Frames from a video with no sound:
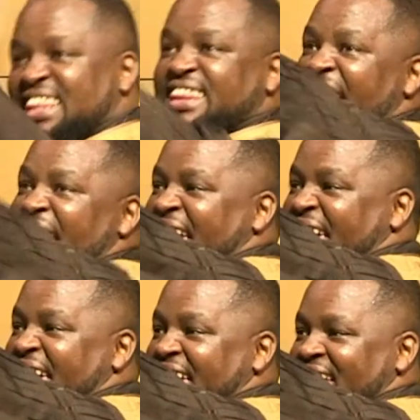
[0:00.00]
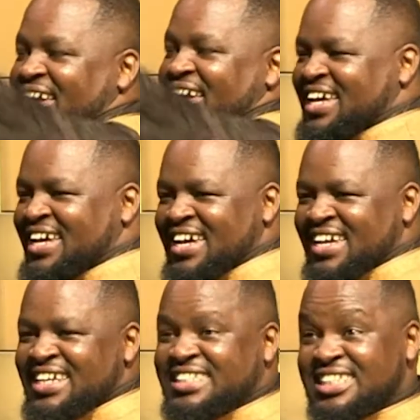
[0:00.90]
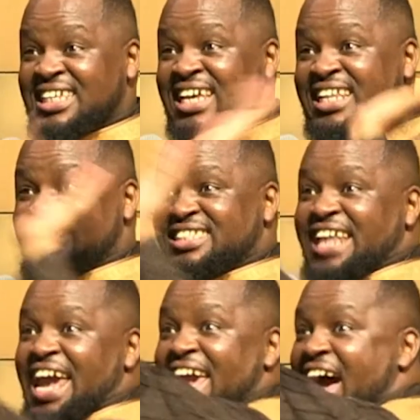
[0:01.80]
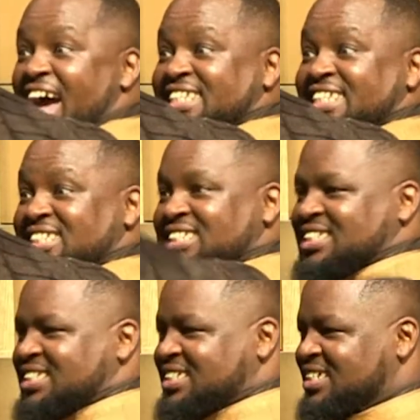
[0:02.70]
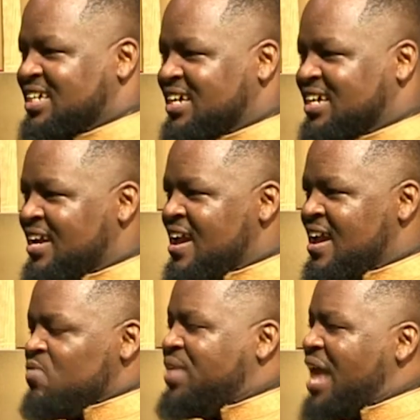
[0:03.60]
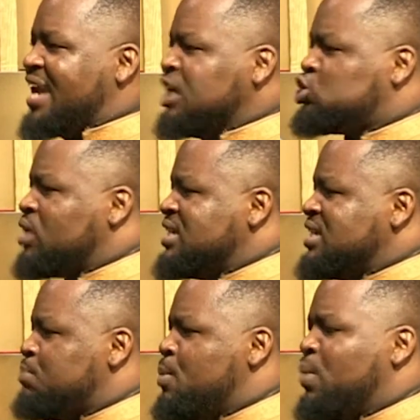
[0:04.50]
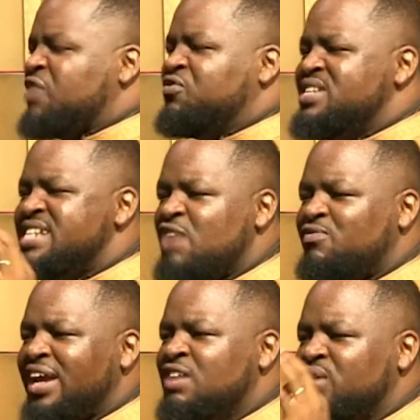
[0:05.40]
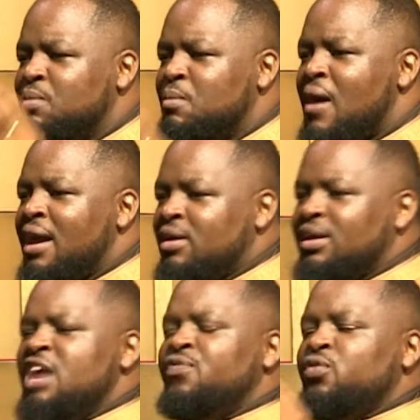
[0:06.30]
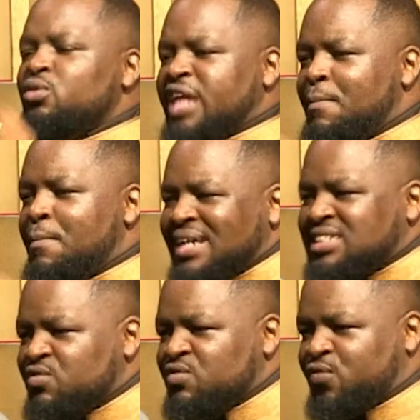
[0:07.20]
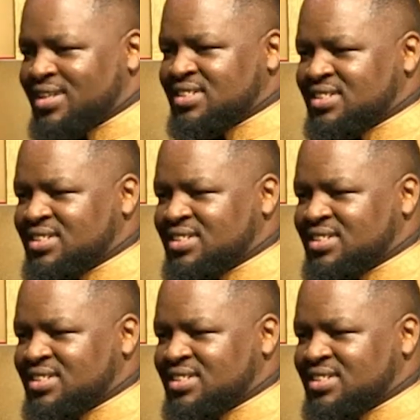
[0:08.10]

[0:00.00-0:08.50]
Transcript: there. It is theirs. There are restaurants some people have never even, if they pass in front